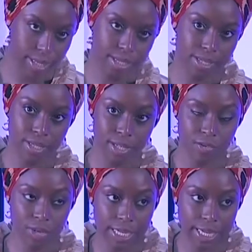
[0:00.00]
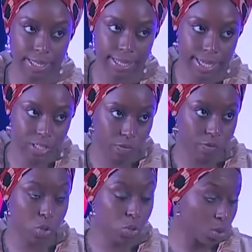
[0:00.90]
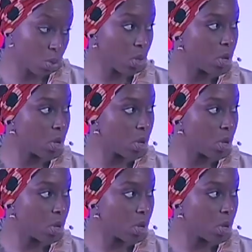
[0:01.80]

that I started reading at the age of two,